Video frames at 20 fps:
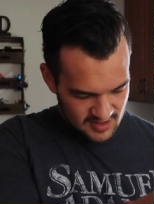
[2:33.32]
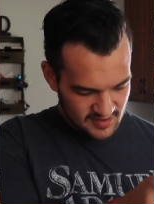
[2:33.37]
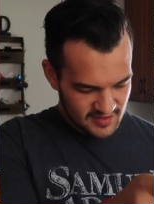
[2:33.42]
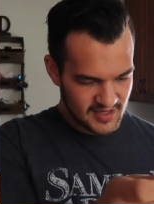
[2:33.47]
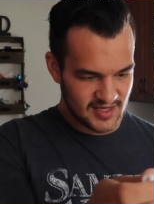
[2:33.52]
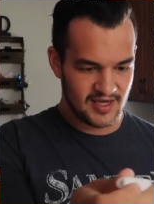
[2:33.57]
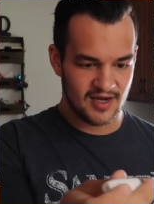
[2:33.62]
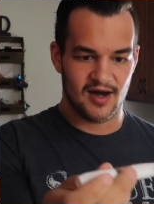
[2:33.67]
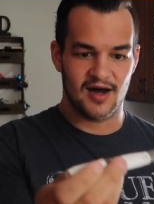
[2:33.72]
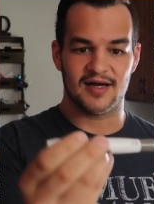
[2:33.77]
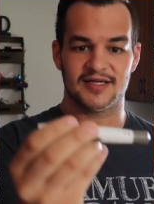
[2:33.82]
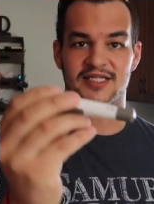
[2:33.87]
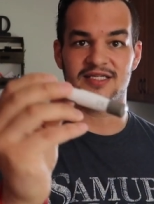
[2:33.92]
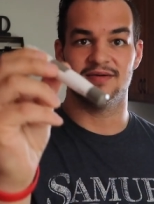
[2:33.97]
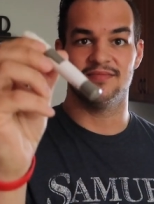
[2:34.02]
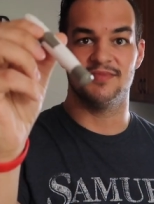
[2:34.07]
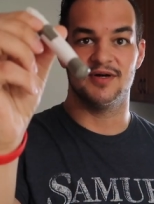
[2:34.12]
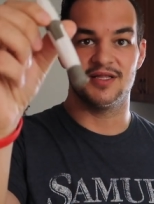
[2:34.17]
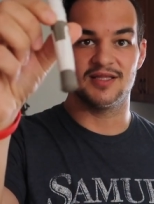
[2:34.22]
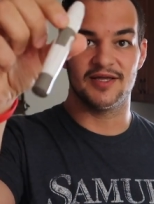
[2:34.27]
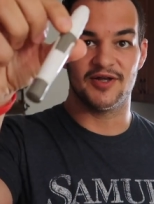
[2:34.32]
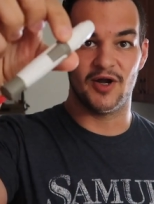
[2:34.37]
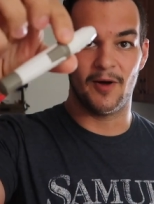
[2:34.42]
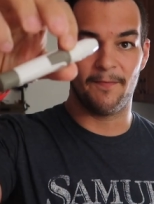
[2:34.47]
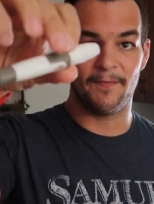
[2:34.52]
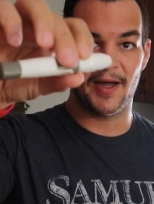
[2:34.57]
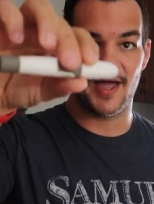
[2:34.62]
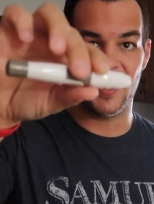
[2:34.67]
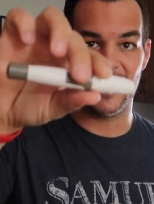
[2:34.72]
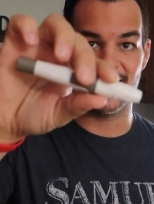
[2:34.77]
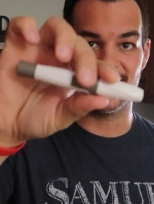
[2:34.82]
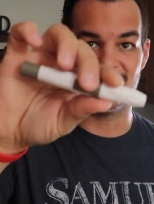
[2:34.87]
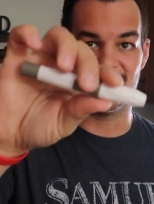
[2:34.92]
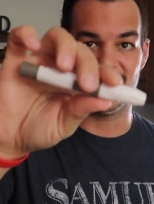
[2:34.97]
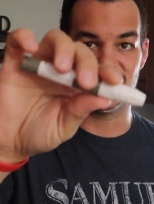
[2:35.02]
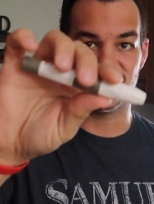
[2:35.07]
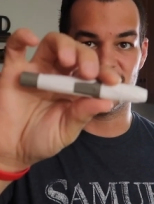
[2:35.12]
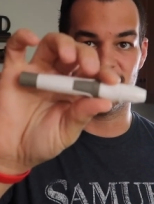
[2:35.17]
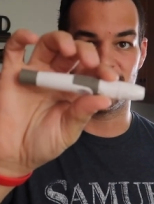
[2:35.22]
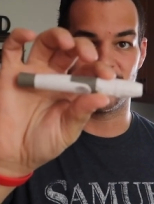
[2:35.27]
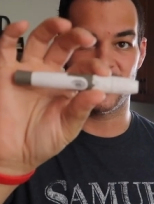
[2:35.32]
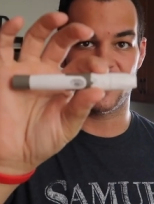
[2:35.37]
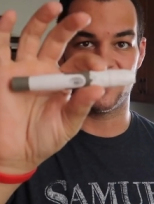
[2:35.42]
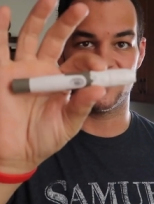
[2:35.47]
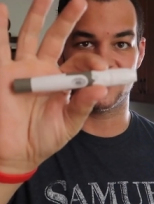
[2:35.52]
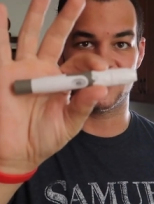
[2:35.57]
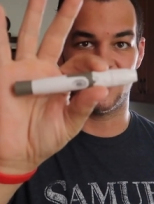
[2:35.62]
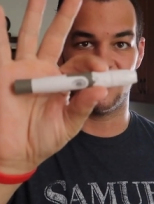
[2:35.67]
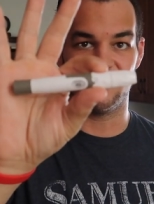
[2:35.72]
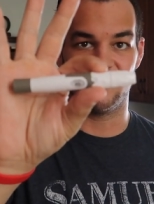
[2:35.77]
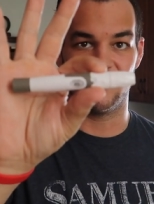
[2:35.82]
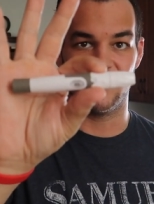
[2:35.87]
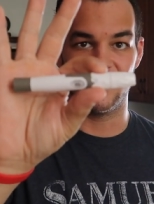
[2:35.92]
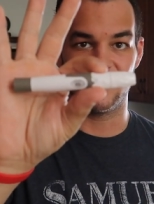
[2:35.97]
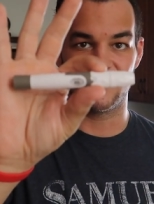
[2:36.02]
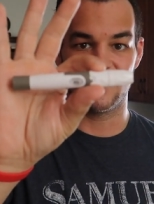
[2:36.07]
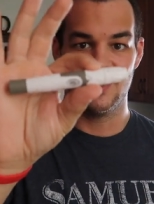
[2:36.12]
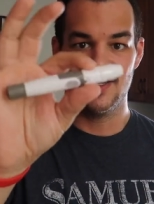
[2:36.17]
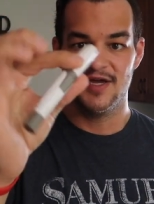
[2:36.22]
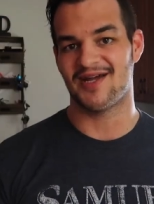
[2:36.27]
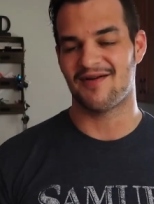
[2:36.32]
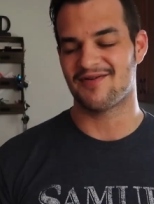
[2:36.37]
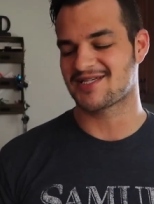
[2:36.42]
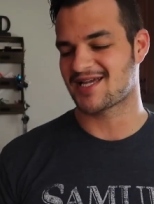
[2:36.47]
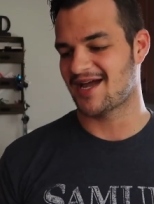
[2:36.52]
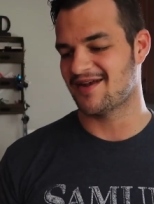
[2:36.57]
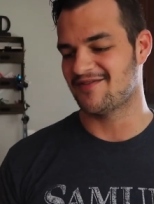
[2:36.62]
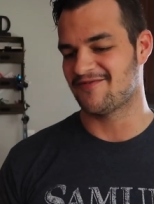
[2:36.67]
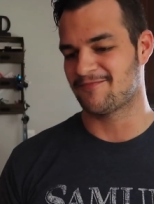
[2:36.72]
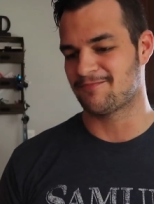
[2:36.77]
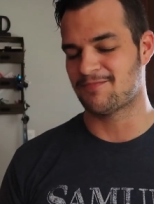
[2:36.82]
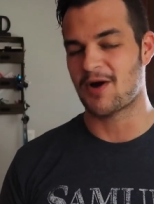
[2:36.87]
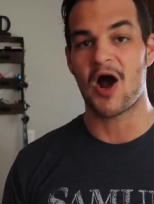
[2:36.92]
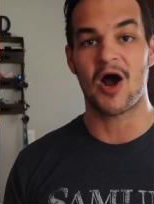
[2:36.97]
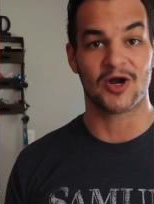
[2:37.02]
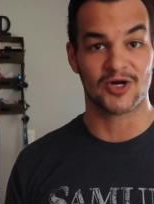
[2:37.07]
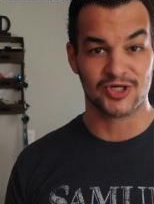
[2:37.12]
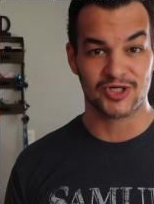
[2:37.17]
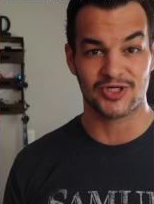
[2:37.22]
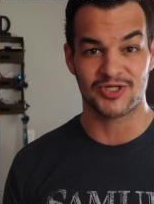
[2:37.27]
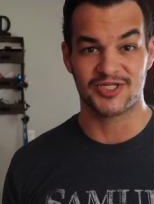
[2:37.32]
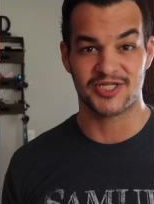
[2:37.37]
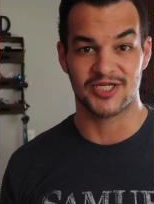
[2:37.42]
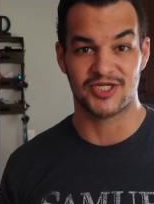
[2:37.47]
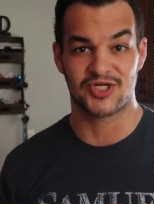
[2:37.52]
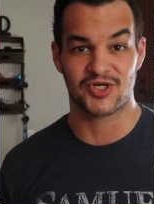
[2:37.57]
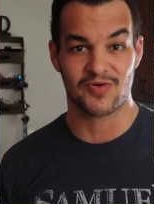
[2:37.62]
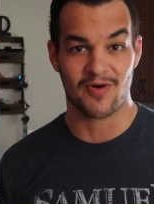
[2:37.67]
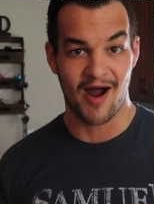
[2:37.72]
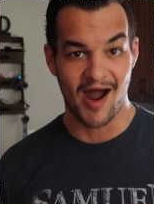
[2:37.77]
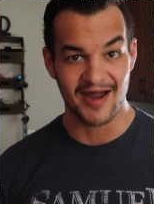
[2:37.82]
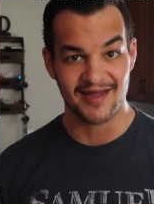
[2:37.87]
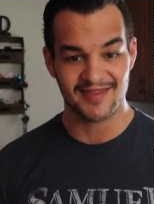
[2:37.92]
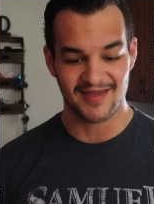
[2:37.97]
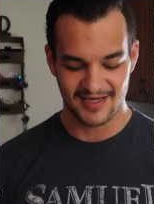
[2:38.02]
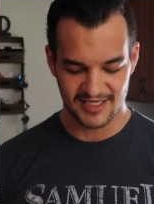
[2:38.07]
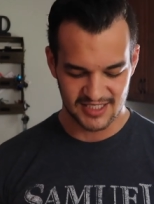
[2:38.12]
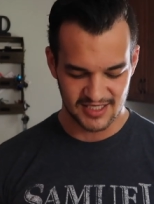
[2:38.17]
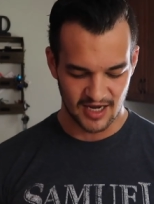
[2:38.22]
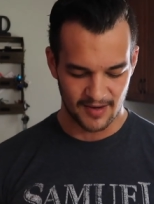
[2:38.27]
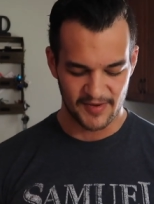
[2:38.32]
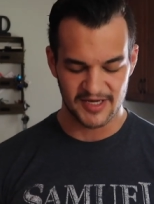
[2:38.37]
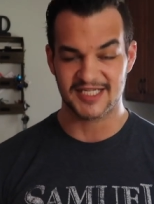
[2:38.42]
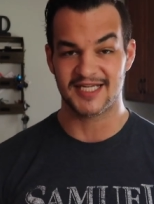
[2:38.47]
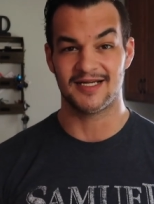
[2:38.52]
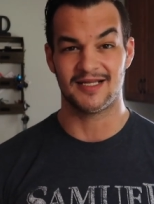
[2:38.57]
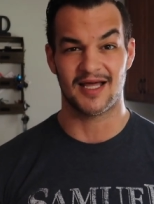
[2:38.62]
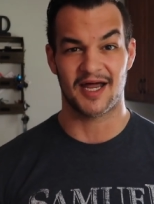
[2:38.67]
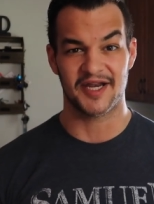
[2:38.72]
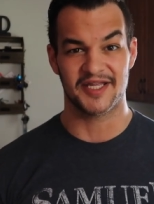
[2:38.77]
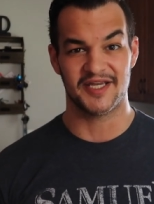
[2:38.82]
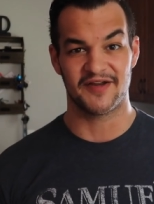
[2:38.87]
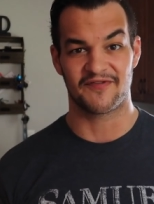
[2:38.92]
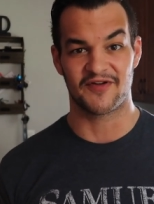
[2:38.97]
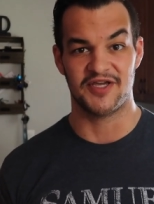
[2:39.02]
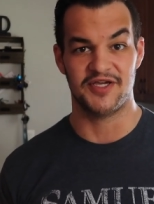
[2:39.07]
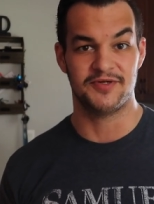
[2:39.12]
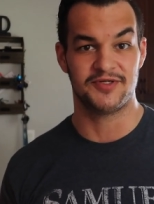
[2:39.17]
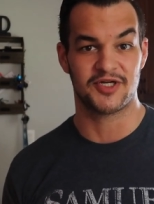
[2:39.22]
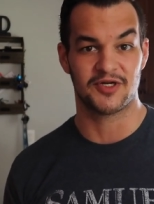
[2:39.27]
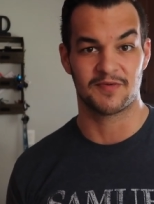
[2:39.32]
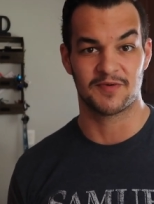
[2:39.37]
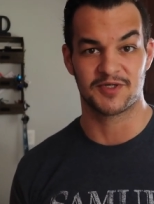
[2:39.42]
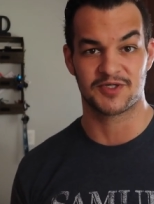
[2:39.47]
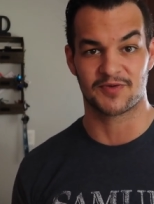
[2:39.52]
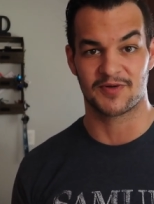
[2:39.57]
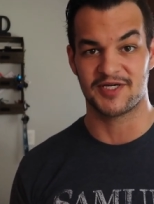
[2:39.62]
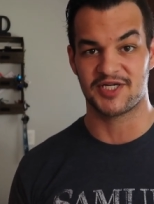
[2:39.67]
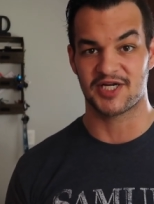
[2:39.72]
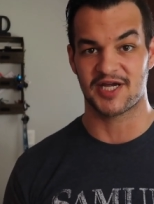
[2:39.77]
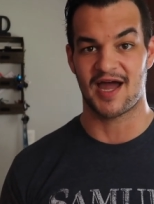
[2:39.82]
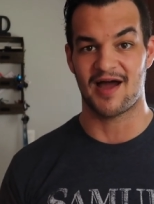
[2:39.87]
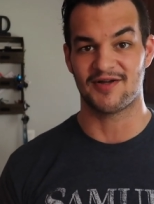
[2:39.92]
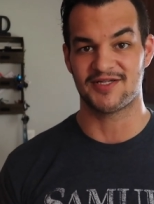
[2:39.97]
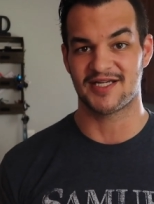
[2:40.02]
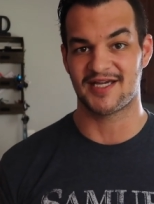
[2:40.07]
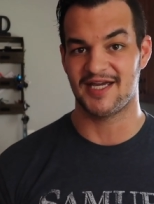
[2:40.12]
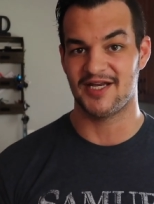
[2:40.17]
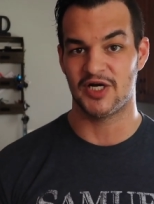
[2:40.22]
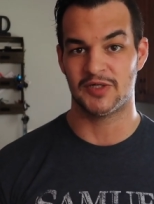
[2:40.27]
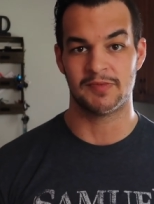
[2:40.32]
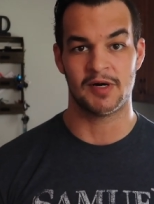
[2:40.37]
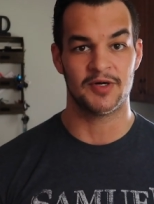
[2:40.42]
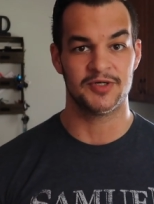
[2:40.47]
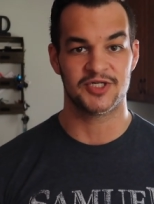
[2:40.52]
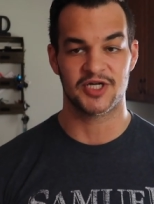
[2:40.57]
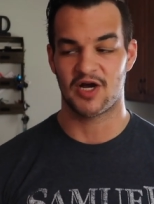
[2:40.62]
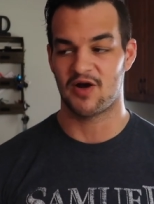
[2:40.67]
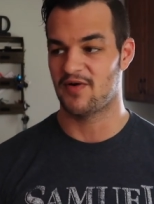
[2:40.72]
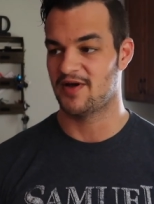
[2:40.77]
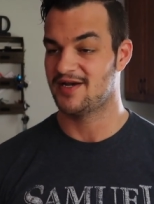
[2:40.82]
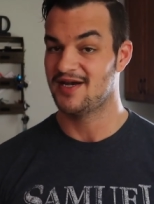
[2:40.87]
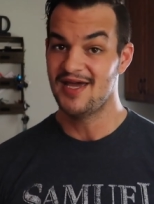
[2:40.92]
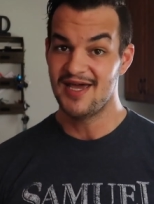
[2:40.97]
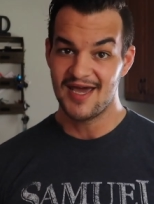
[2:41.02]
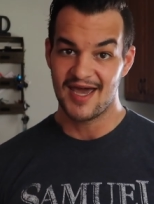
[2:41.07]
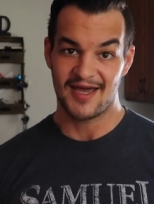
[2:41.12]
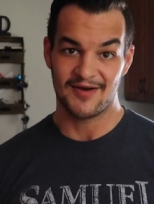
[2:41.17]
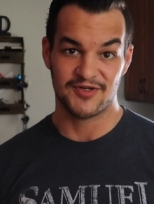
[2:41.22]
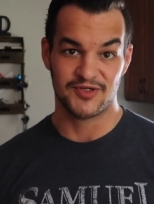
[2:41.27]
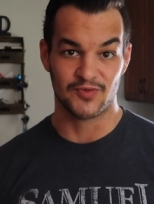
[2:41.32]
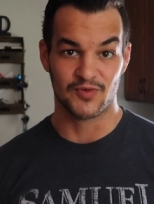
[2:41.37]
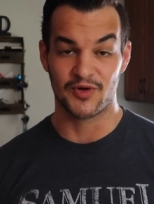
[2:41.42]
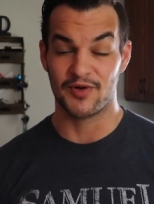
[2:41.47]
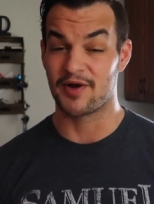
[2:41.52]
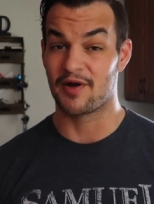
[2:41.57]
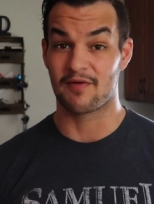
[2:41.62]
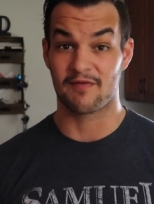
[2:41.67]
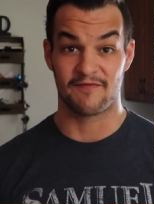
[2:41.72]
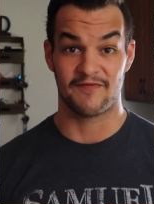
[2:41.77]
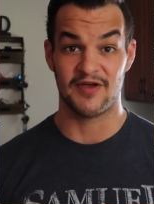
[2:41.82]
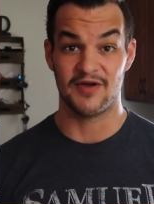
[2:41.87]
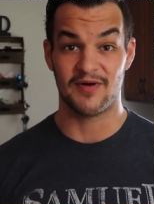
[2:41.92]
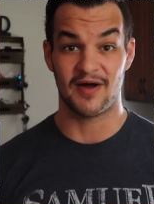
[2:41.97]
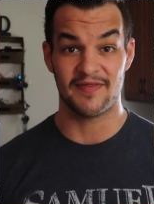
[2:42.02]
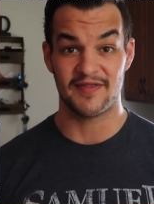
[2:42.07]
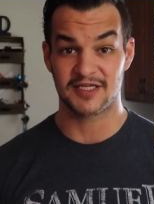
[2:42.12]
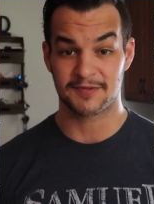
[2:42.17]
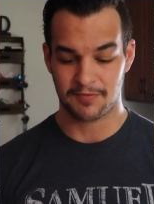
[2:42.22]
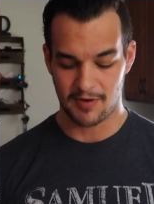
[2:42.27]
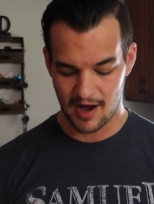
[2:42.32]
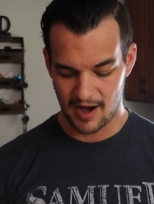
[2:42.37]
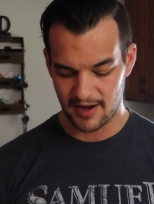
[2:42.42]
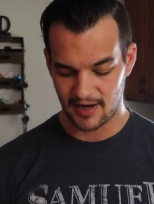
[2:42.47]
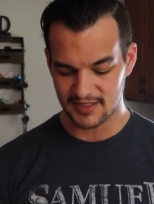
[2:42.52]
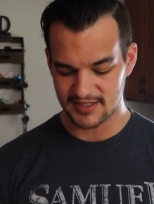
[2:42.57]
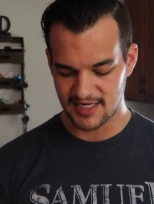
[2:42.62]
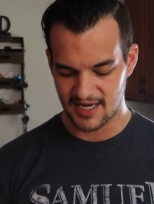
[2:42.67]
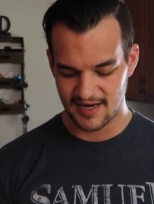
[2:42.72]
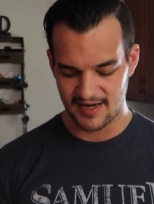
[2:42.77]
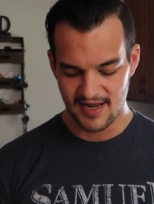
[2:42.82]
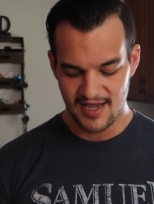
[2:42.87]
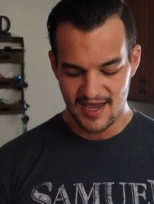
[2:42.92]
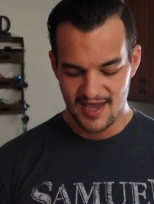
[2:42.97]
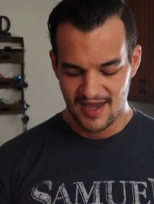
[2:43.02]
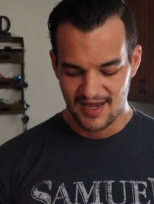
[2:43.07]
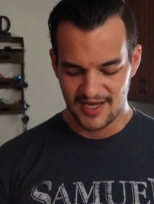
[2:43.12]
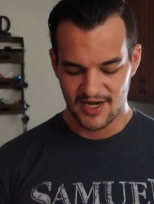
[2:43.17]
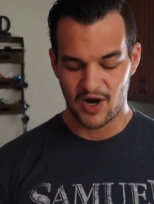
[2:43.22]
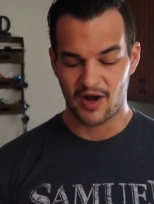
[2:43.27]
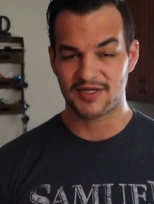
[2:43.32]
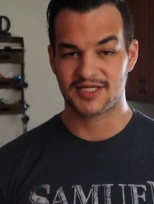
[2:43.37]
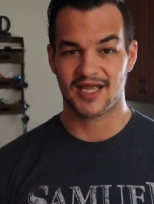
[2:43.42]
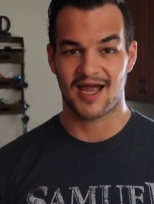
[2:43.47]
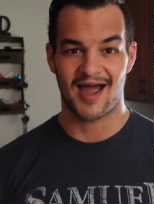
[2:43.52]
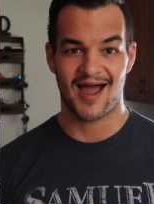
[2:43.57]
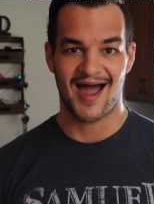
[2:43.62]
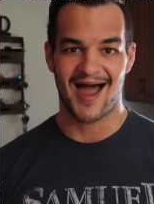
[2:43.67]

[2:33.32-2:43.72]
the awesome little pen that you prick yourself with. I was kind of partial to try this. Um, I've seen a lot of different YouTubers reaching out to Keto Mojo and, and doing a review on this product. And, you know, I was,